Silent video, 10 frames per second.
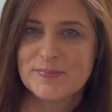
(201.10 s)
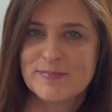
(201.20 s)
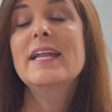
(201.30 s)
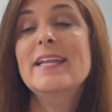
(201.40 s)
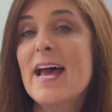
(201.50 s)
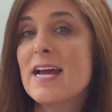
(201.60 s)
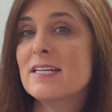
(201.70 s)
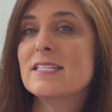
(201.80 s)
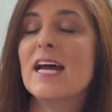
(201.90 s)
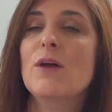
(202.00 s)
Next,
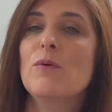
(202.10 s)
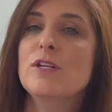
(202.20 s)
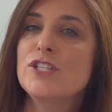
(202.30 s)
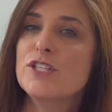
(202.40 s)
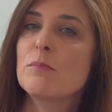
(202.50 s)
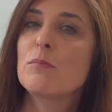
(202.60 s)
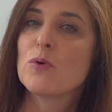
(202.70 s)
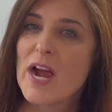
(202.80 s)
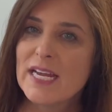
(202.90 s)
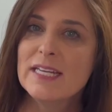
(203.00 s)
I want you to
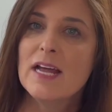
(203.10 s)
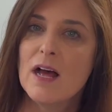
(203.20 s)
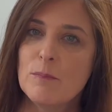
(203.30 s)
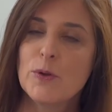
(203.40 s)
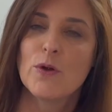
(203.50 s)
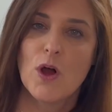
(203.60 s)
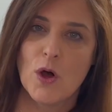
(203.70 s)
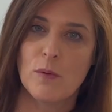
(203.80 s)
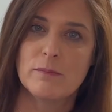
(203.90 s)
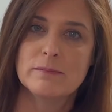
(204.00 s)
brighten up your
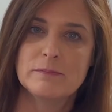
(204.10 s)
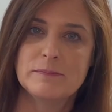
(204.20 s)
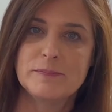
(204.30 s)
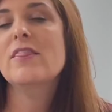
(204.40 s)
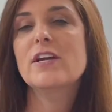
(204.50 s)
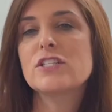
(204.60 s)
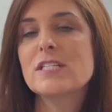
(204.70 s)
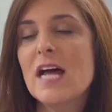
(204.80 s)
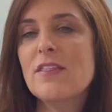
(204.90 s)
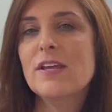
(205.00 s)
home. There's
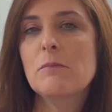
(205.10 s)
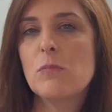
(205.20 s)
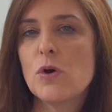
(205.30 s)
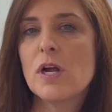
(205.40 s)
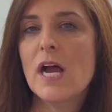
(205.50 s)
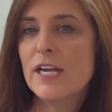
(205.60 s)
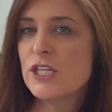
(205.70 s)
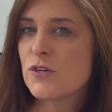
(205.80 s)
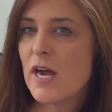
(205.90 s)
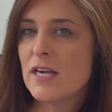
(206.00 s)
nothing more
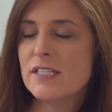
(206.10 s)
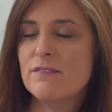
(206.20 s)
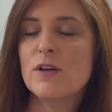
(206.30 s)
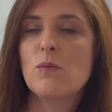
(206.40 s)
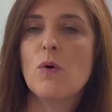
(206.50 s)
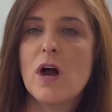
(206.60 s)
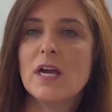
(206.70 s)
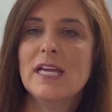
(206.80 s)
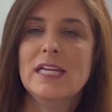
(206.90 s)
unattractive than walking